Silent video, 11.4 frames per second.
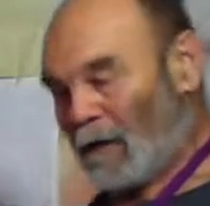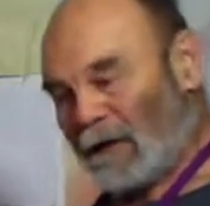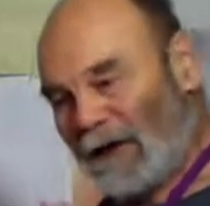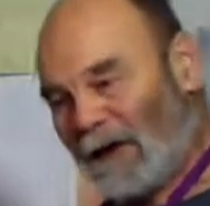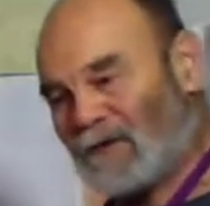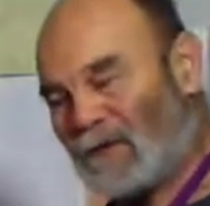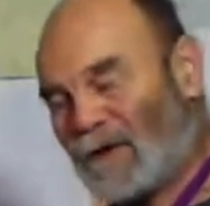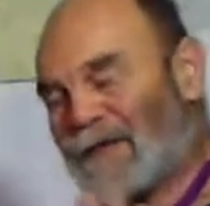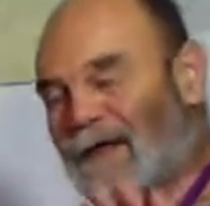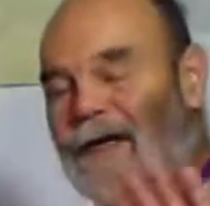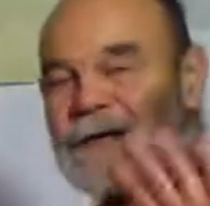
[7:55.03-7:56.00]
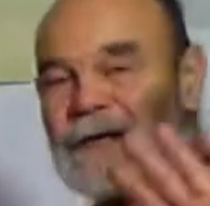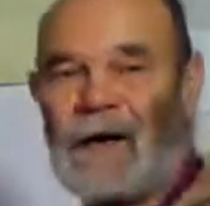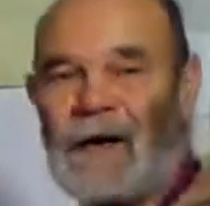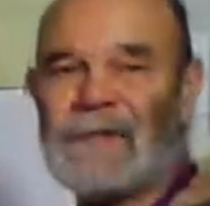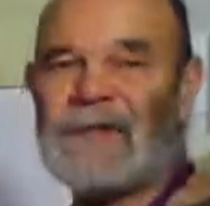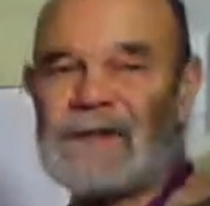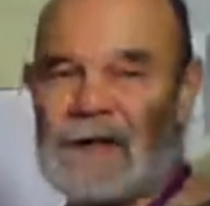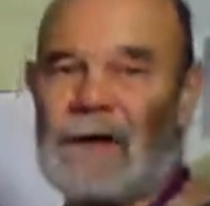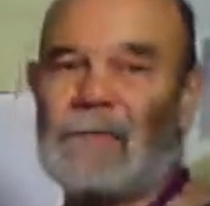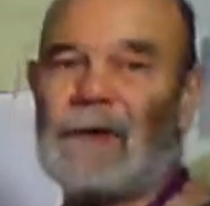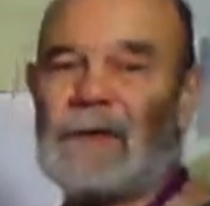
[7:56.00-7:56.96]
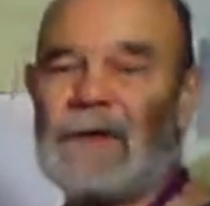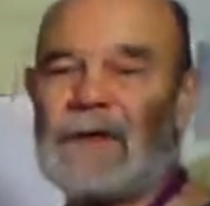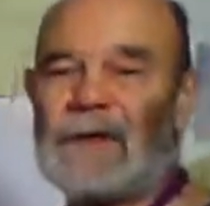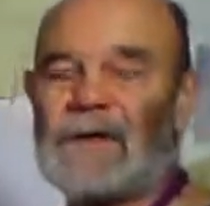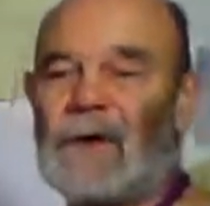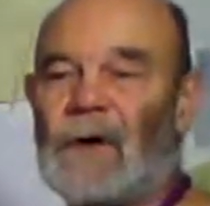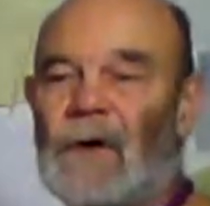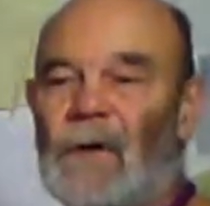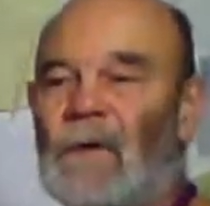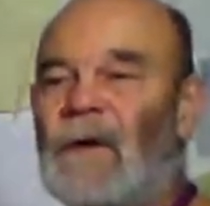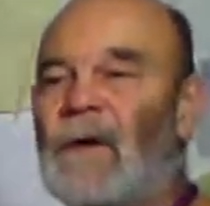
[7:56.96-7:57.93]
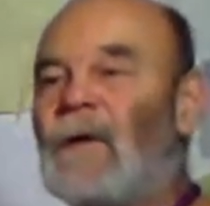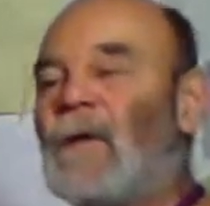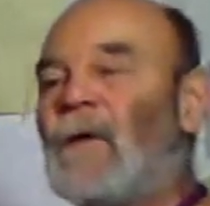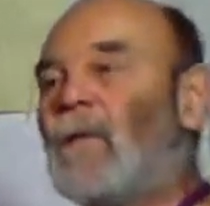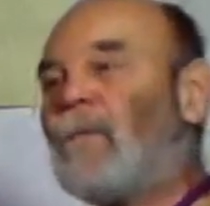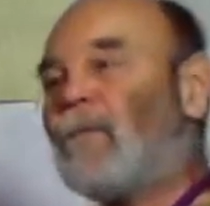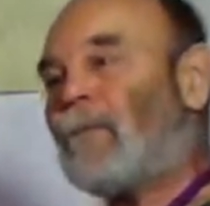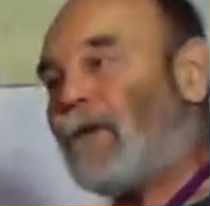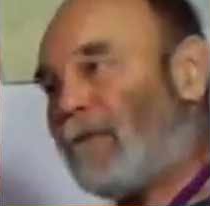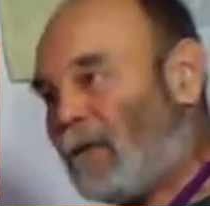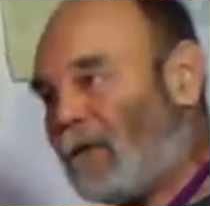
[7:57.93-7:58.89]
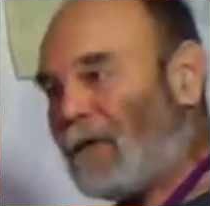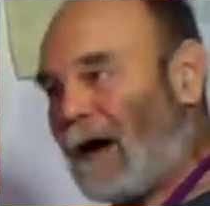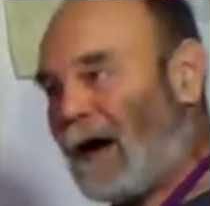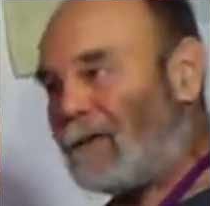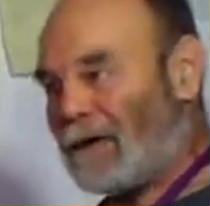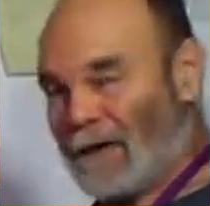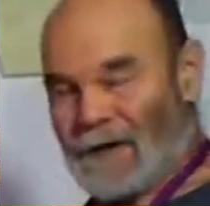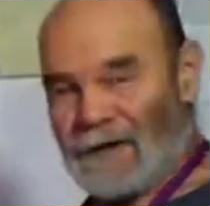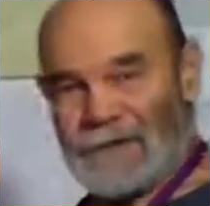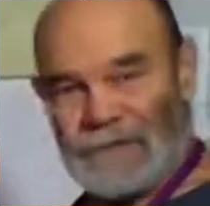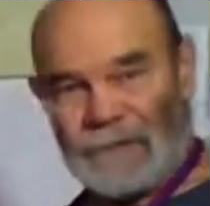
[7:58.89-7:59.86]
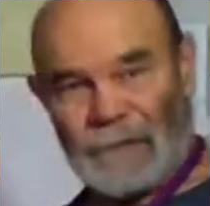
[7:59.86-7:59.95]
each one is like a timestamp. So the further out it is, the